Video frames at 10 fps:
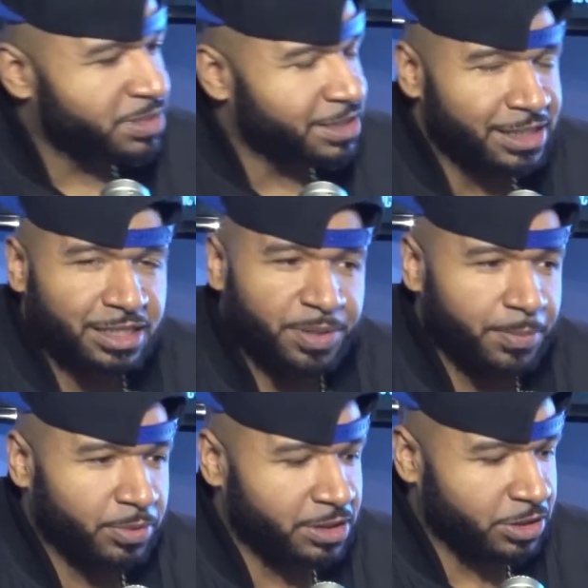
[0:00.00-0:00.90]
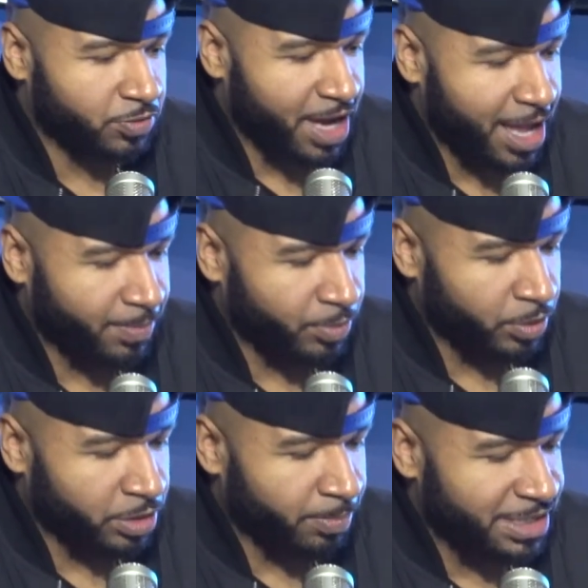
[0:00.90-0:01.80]
say to the people and describe
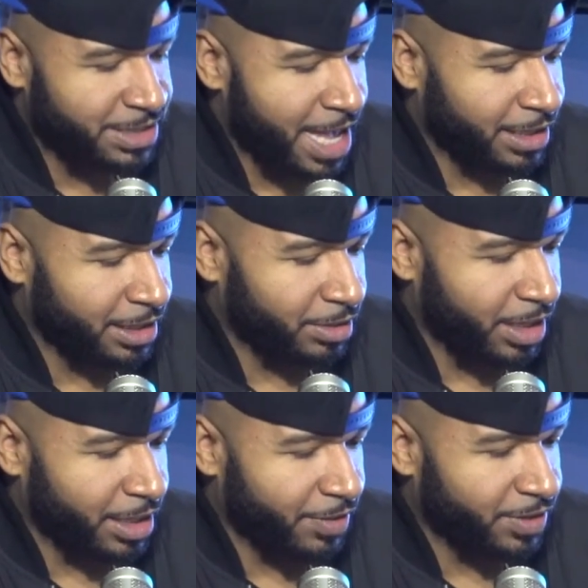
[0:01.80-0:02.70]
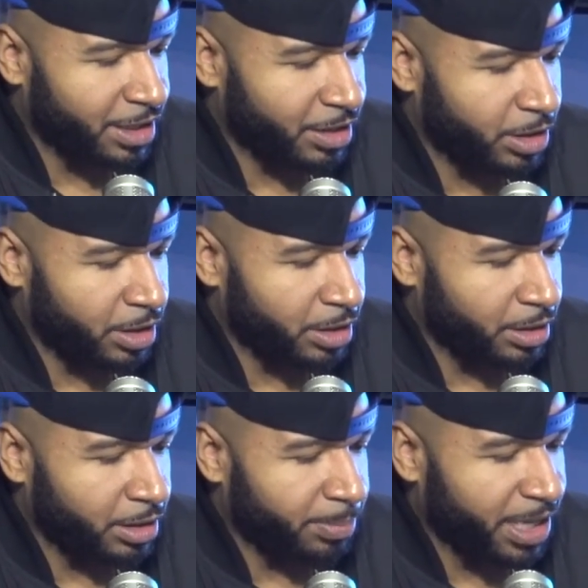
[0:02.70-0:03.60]
the mentality and everything
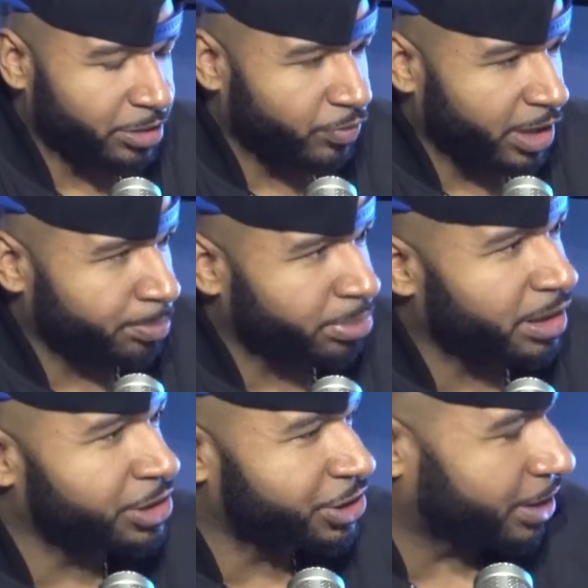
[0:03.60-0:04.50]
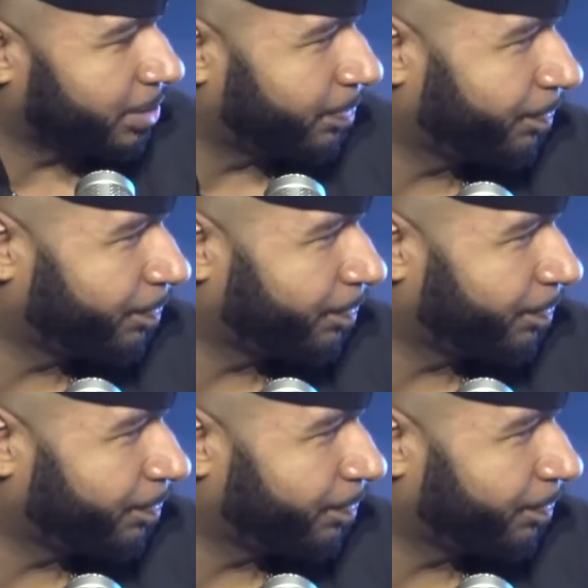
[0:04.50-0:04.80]
about the record Bloodshed.